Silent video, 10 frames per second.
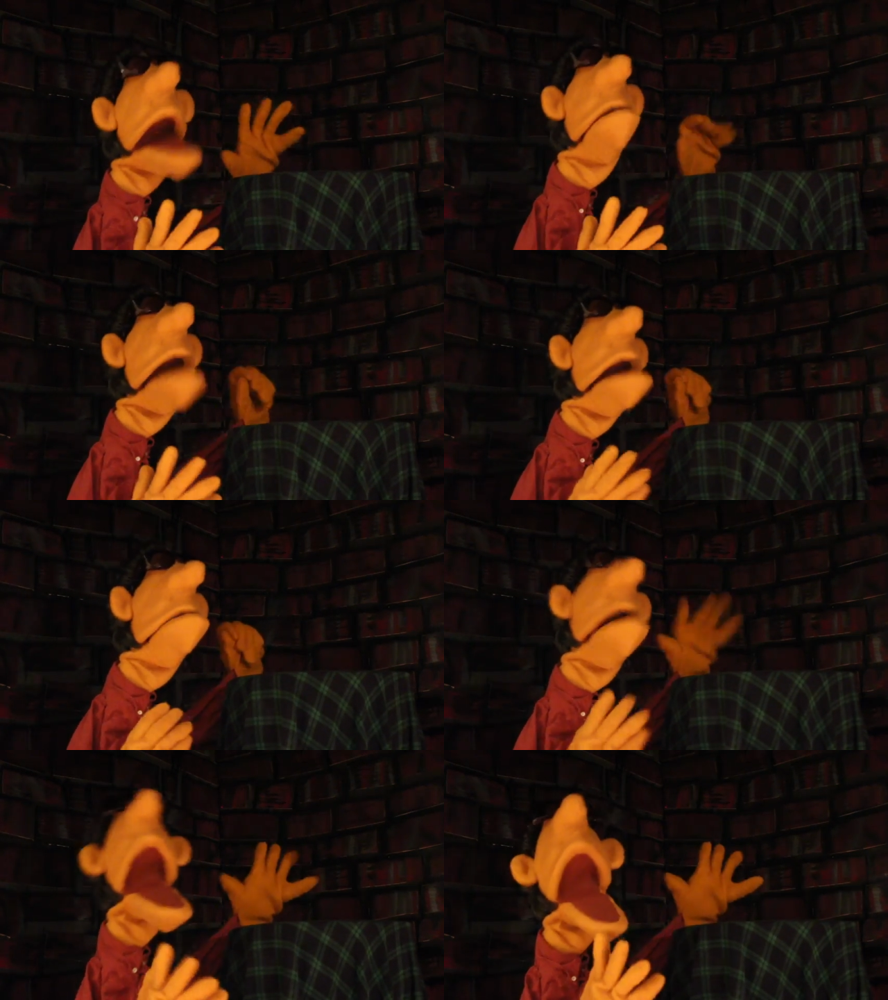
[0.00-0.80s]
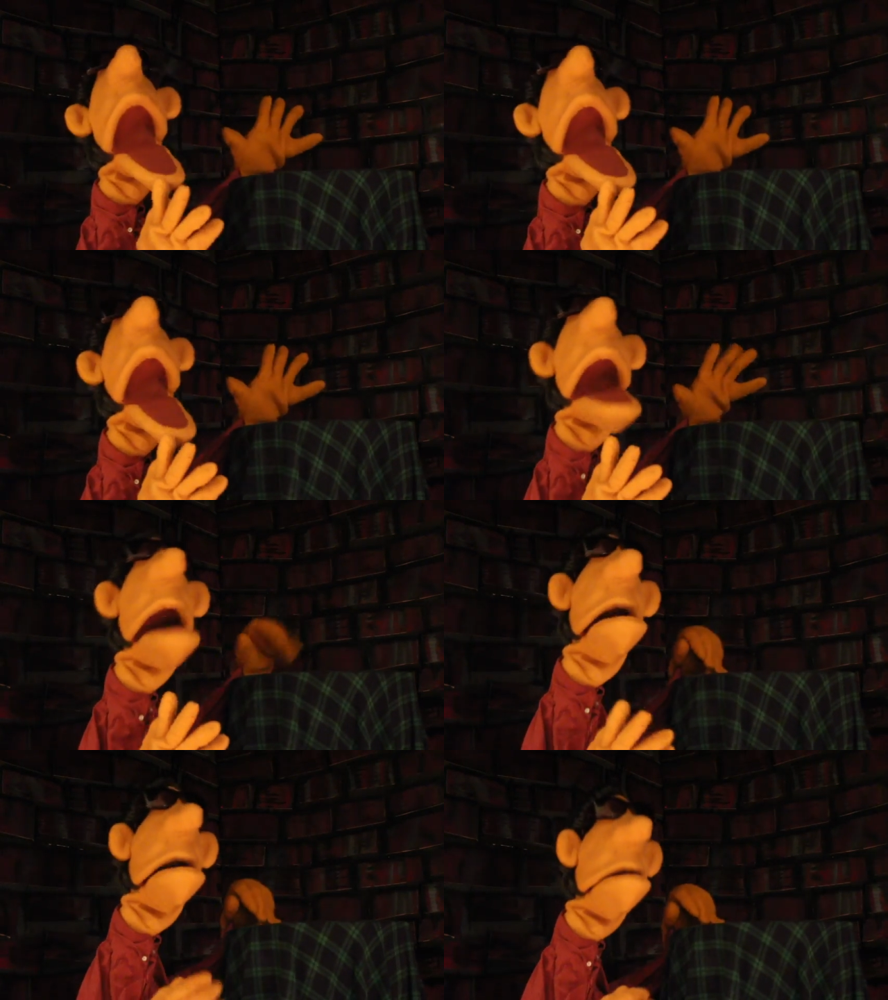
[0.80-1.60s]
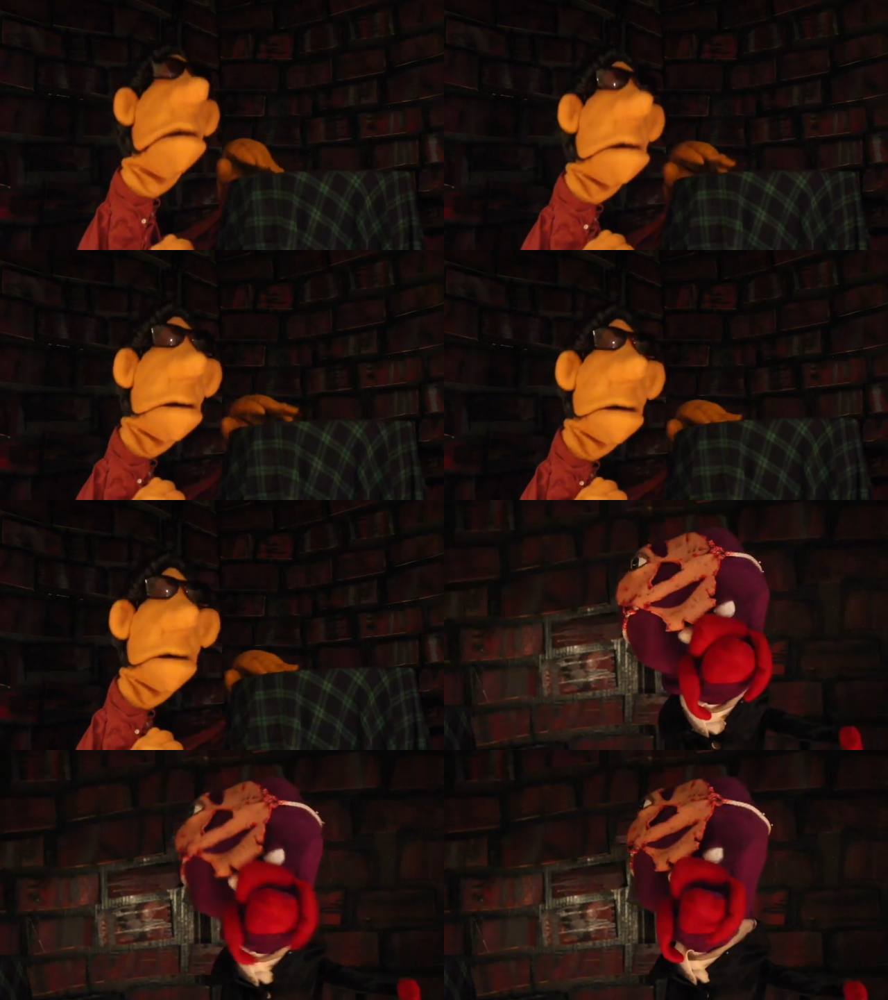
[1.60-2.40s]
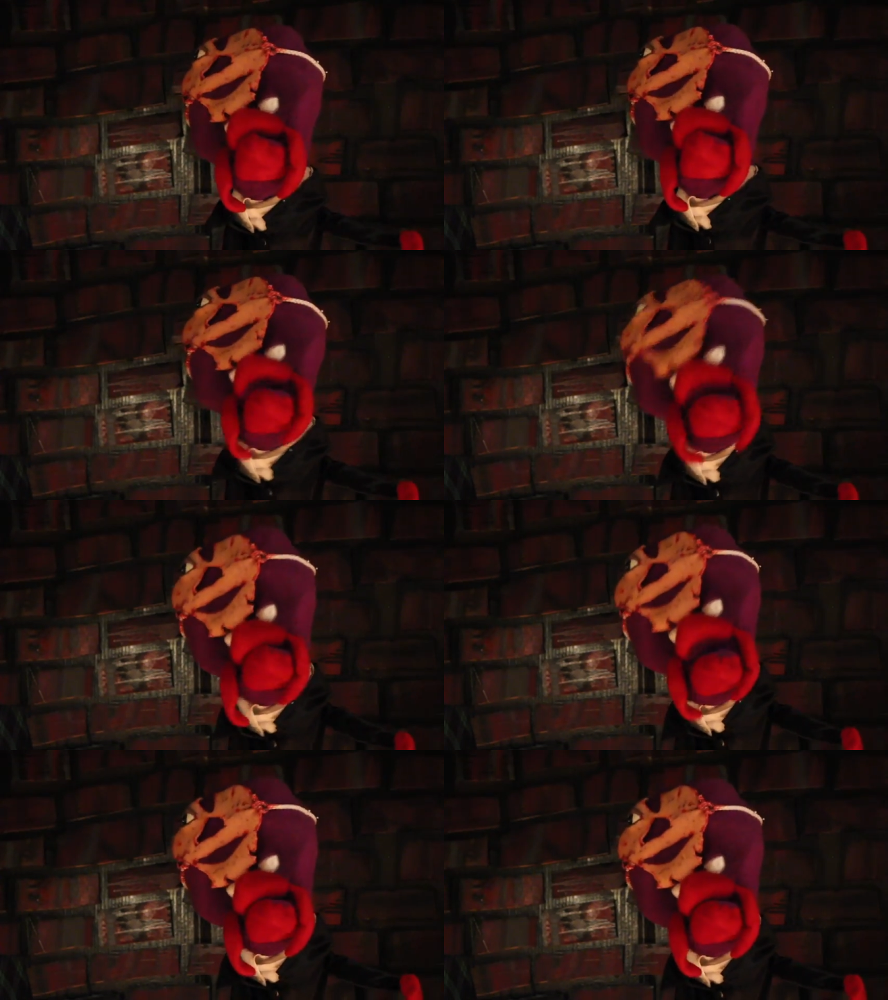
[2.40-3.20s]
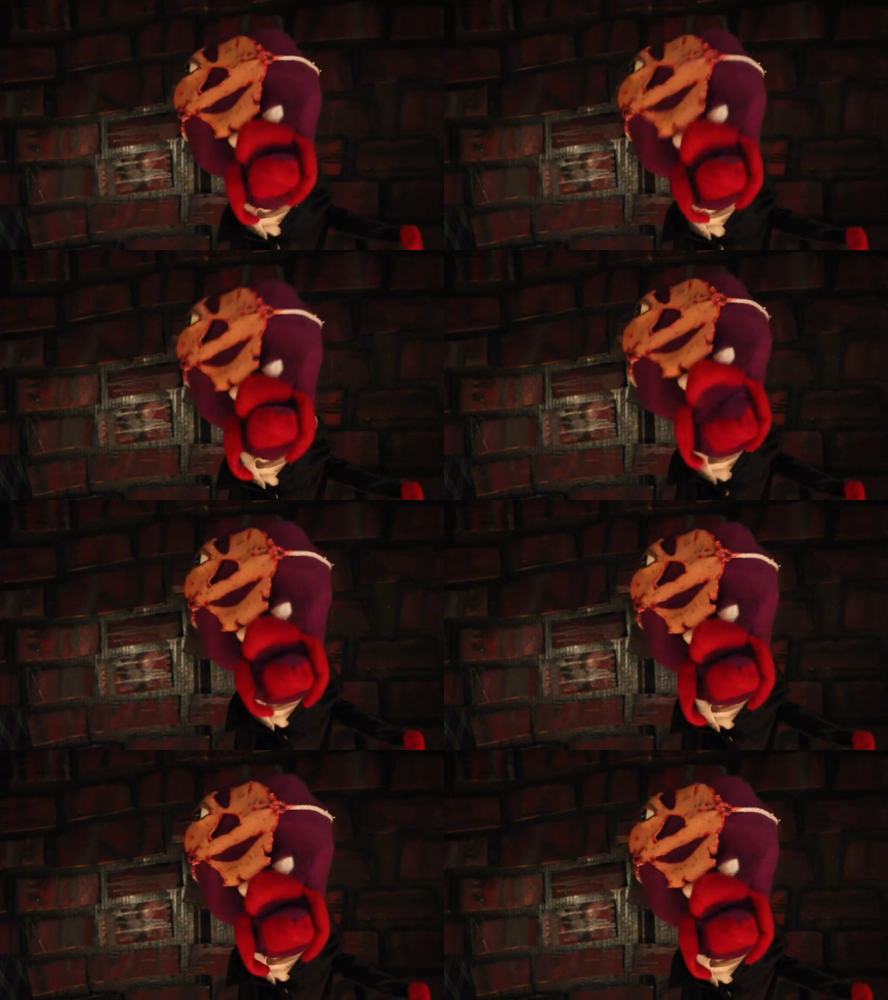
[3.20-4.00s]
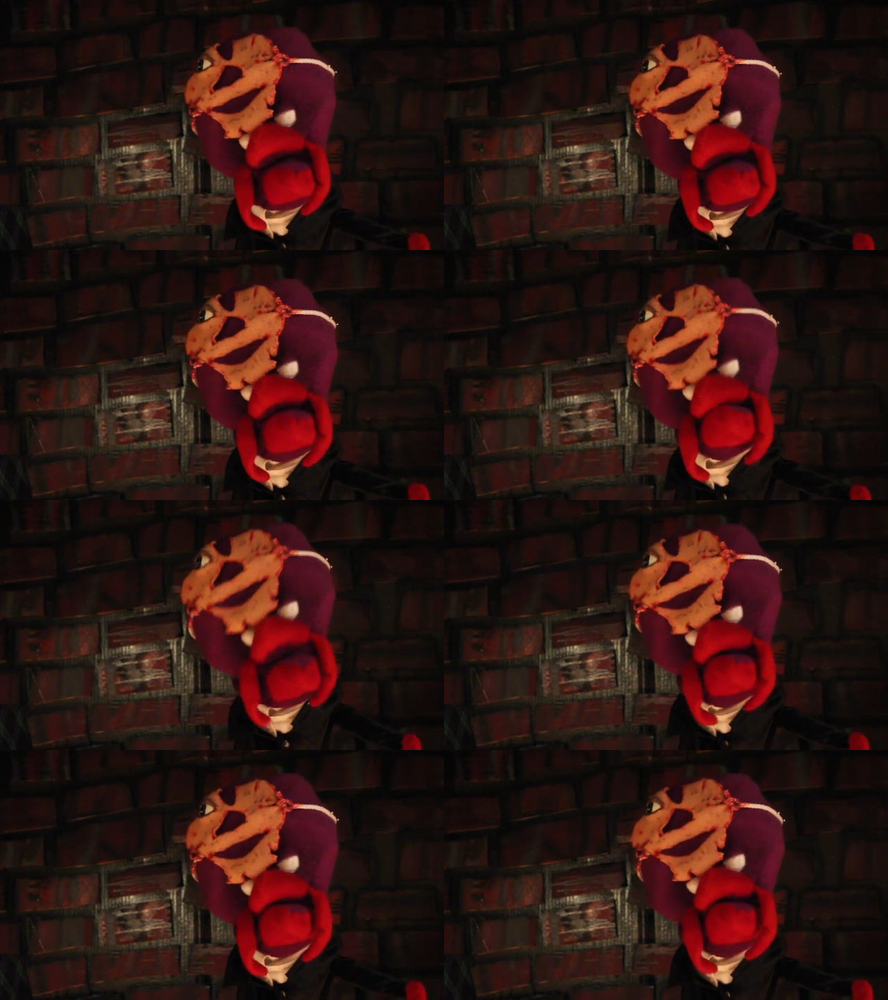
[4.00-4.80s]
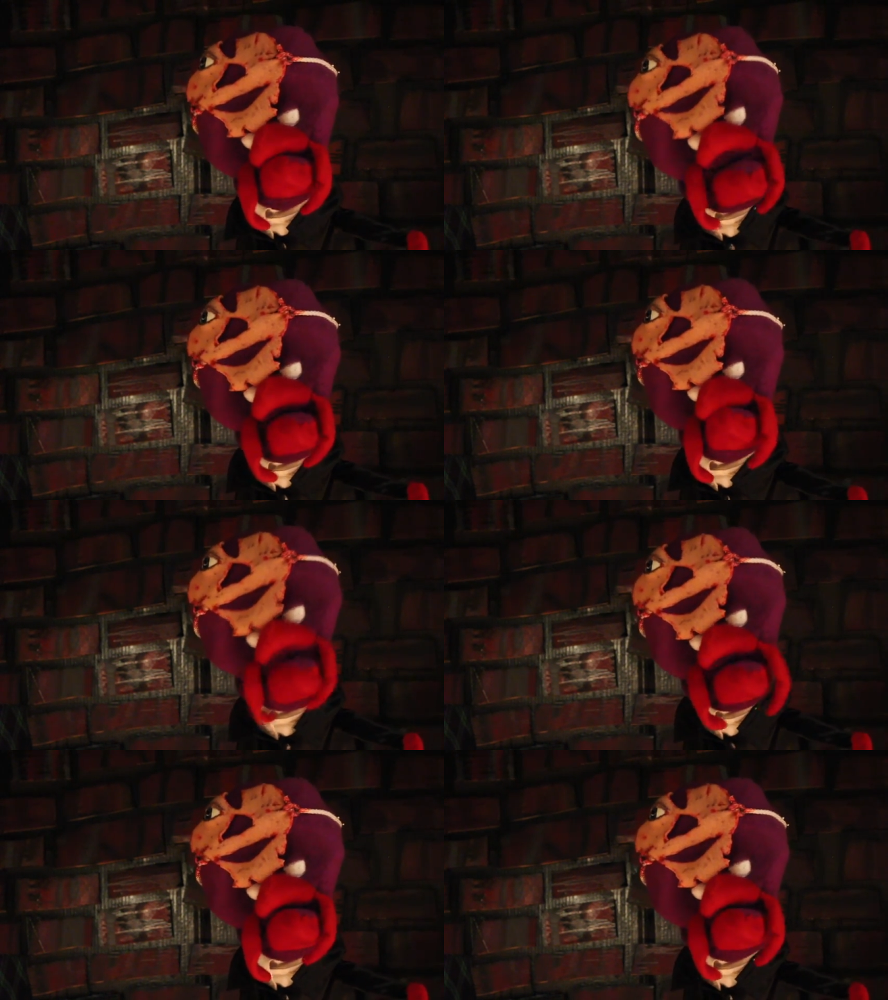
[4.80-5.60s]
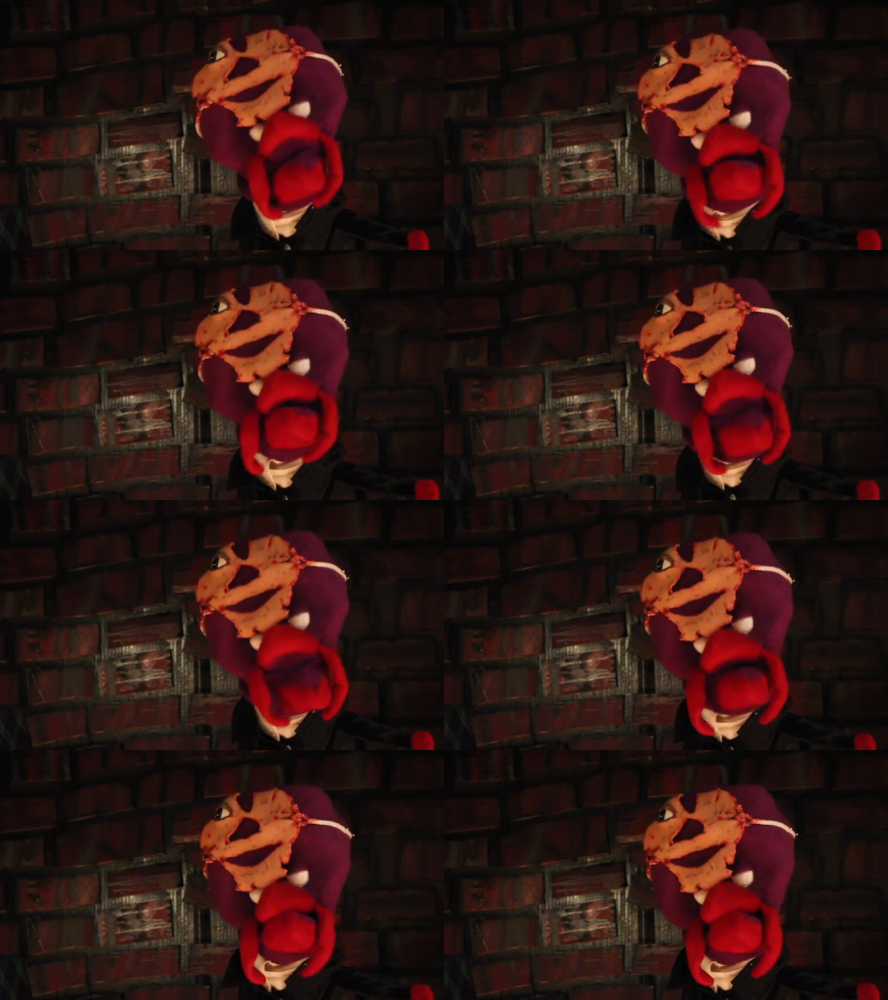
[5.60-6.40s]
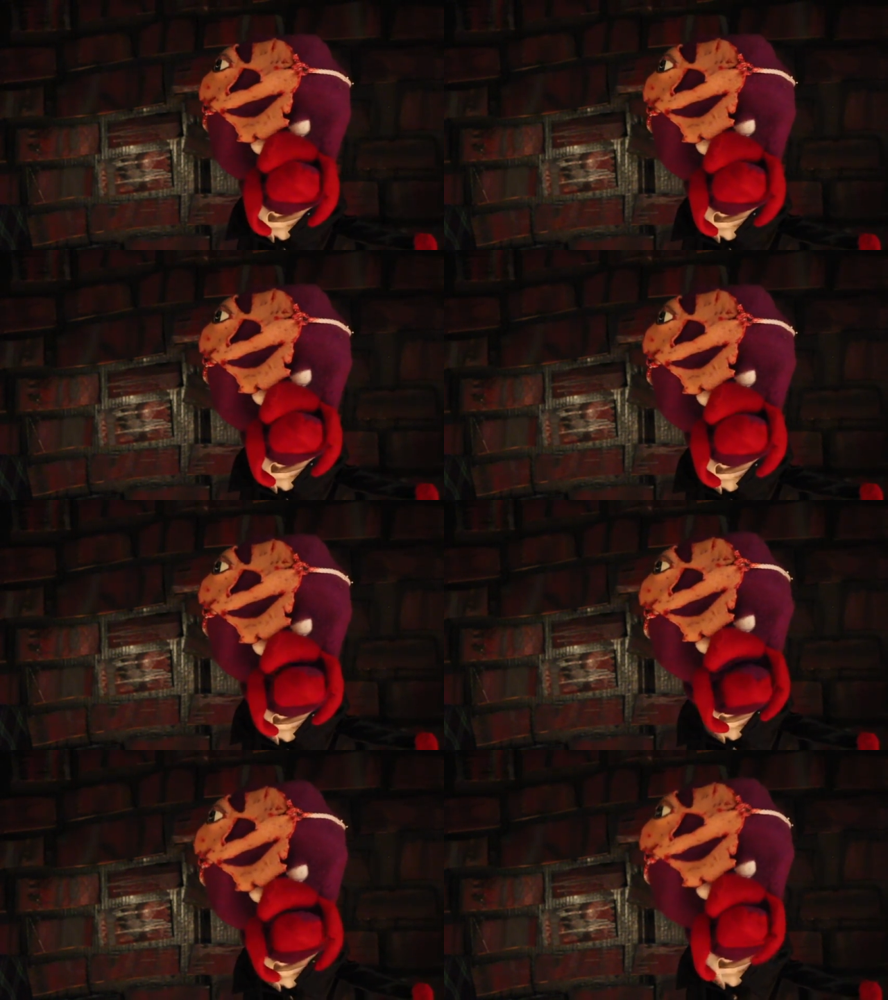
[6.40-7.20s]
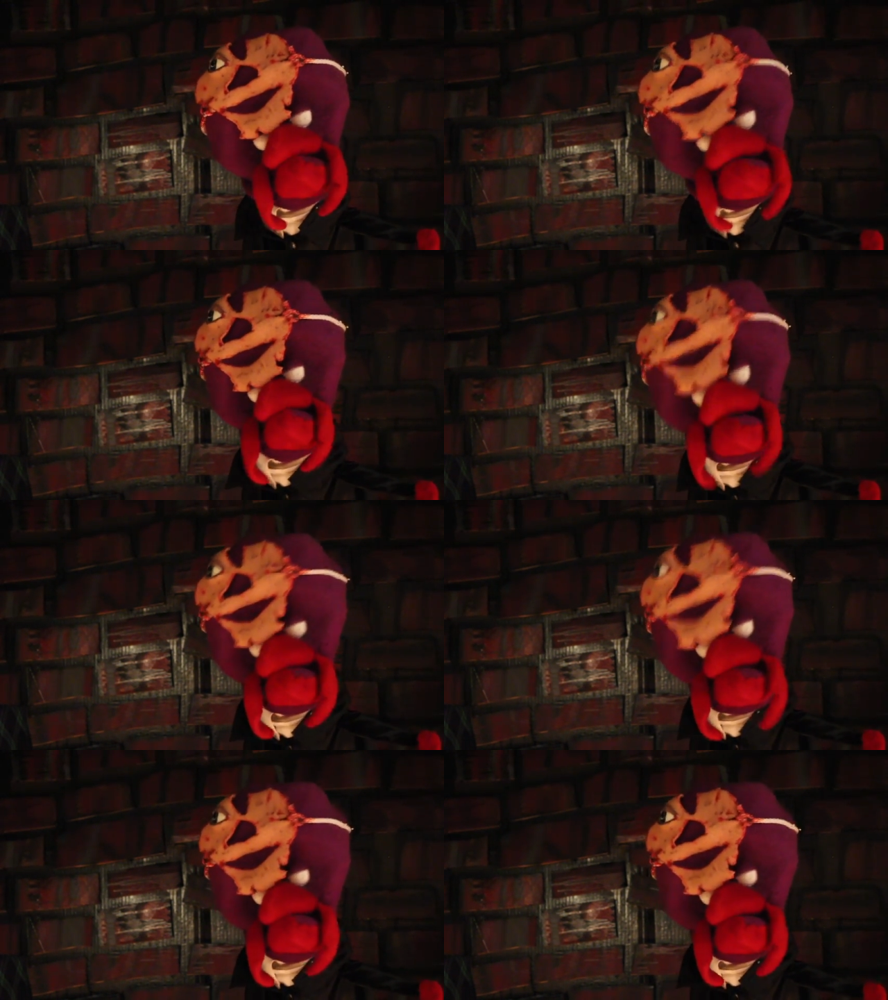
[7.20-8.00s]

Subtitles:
Nobody's mouth can be seen.